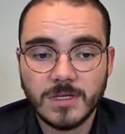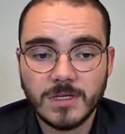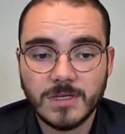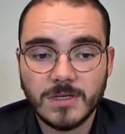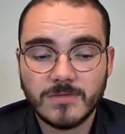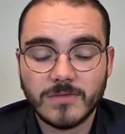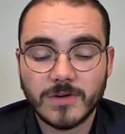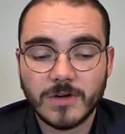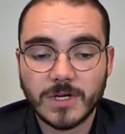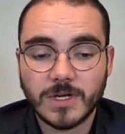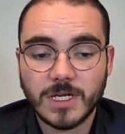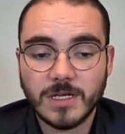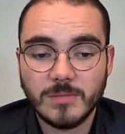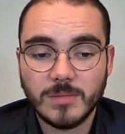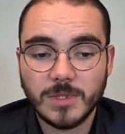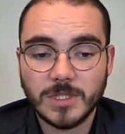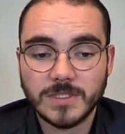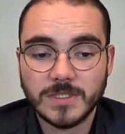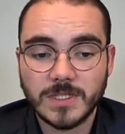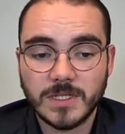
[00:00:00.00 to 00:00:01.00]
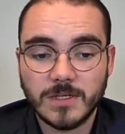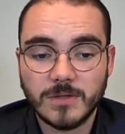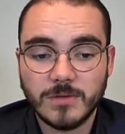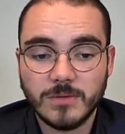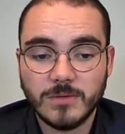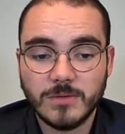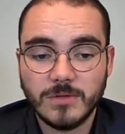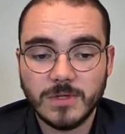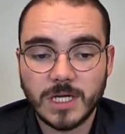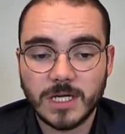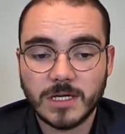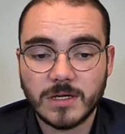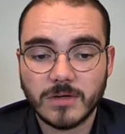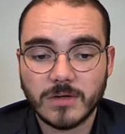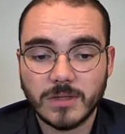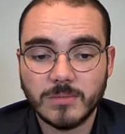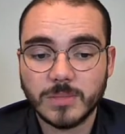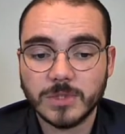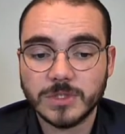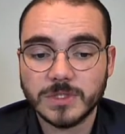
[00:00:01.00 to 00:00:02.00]
If our enable is low and our
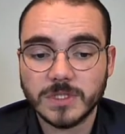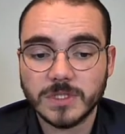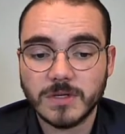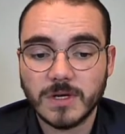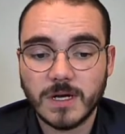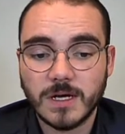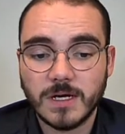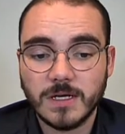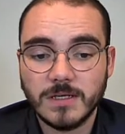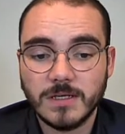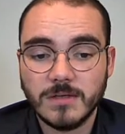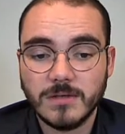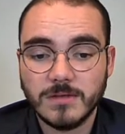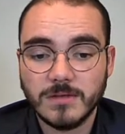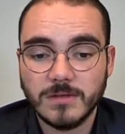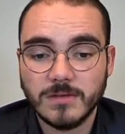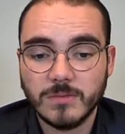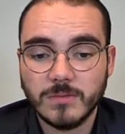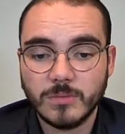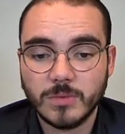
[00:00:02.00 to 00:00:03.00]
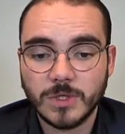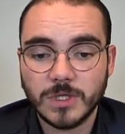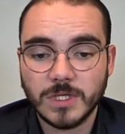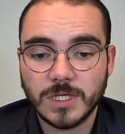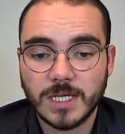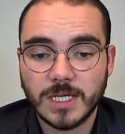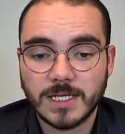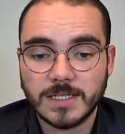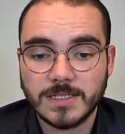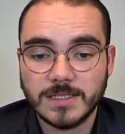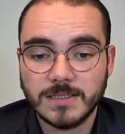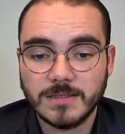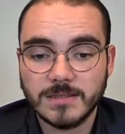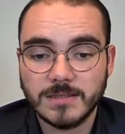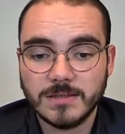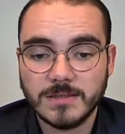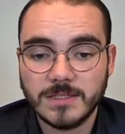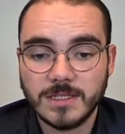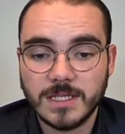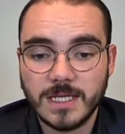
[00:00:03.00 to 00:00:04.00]
inputs are high, we're connected
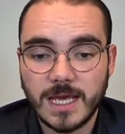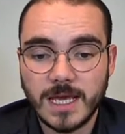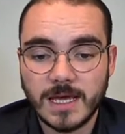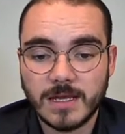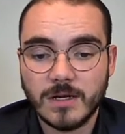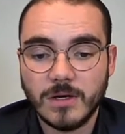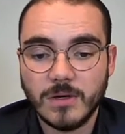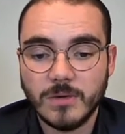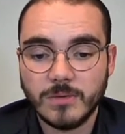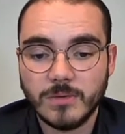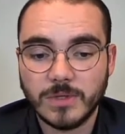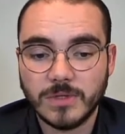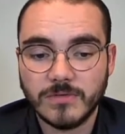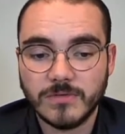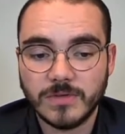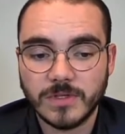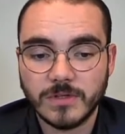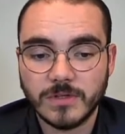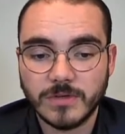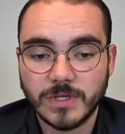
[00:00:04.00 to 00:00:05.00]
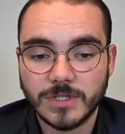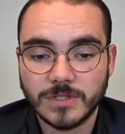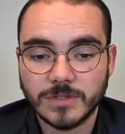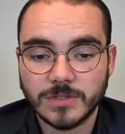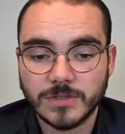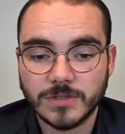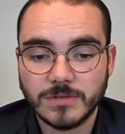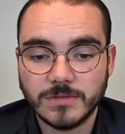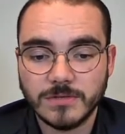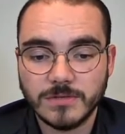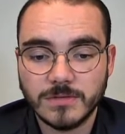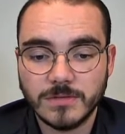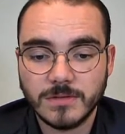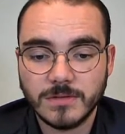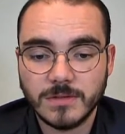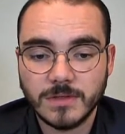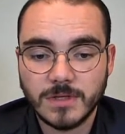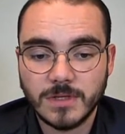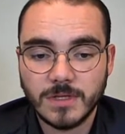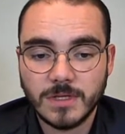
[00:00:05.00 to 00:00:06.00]
to the NO configuration.
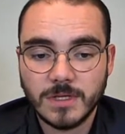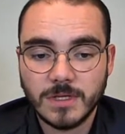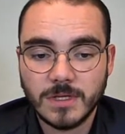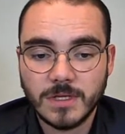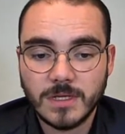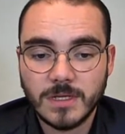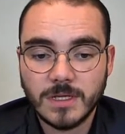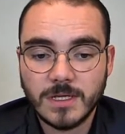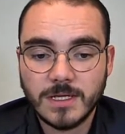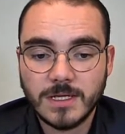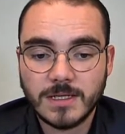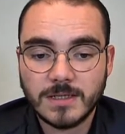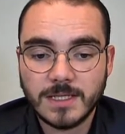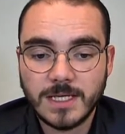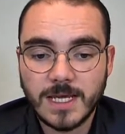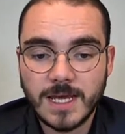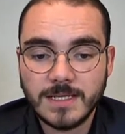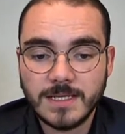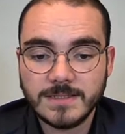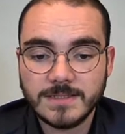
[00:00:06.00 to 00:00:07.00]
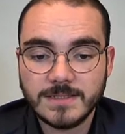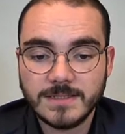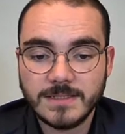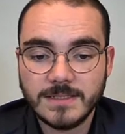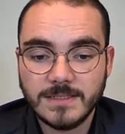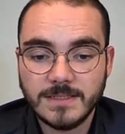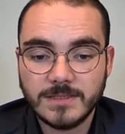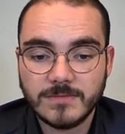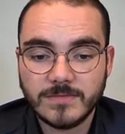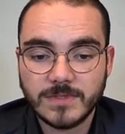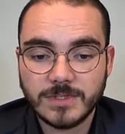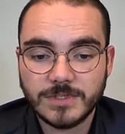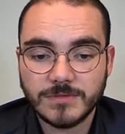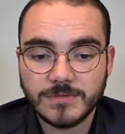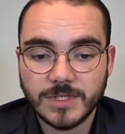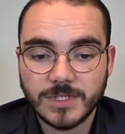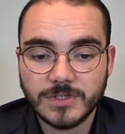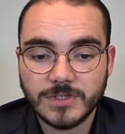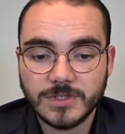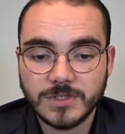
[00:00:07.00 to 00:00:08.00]
Now the NC
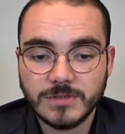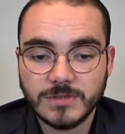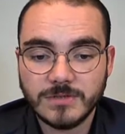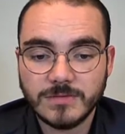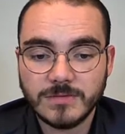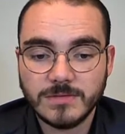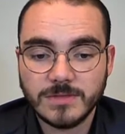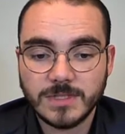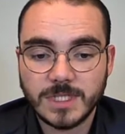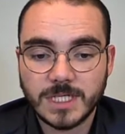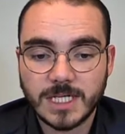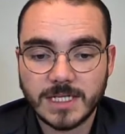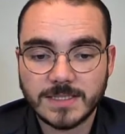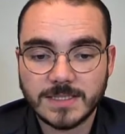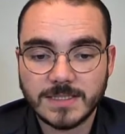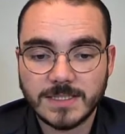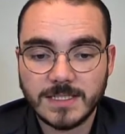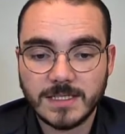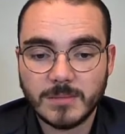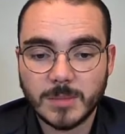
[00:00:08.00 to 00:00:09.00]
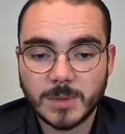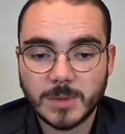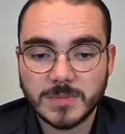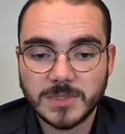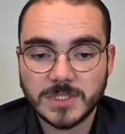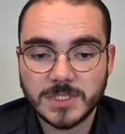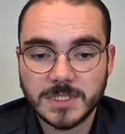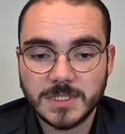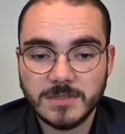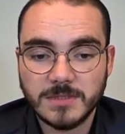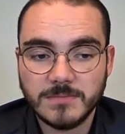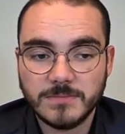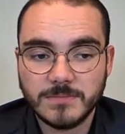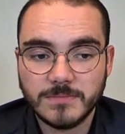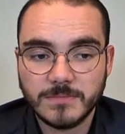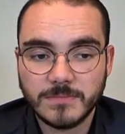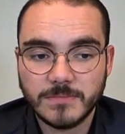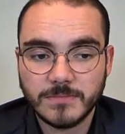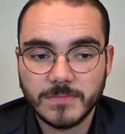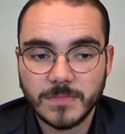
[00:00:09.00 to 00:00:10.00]
configuration connects eMMC.
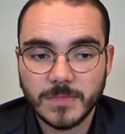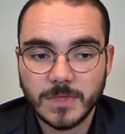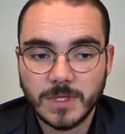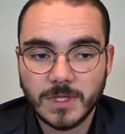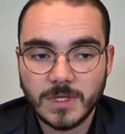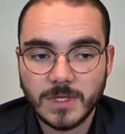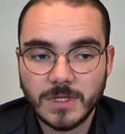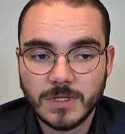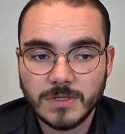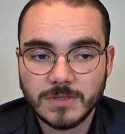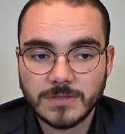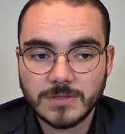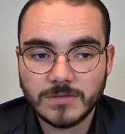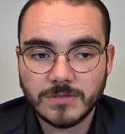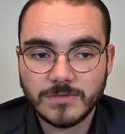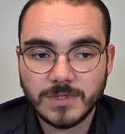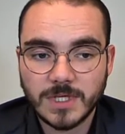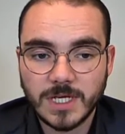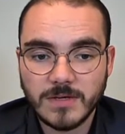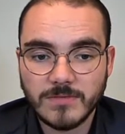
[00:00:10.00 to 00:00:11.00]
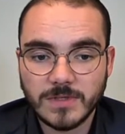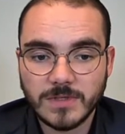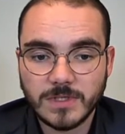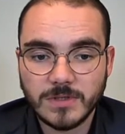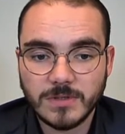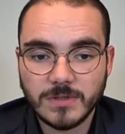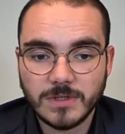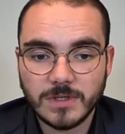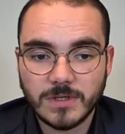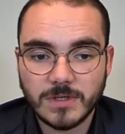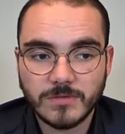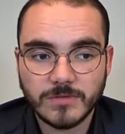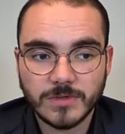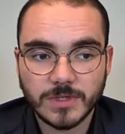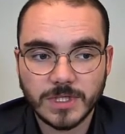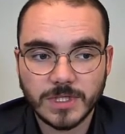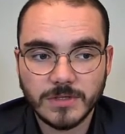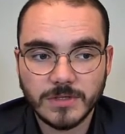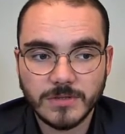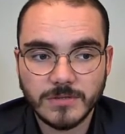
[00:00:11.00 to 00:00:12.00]
So if we have a look over
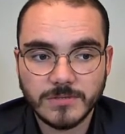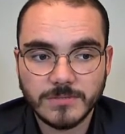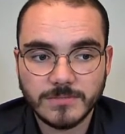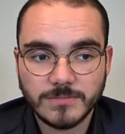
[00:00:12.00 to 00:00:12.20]
here,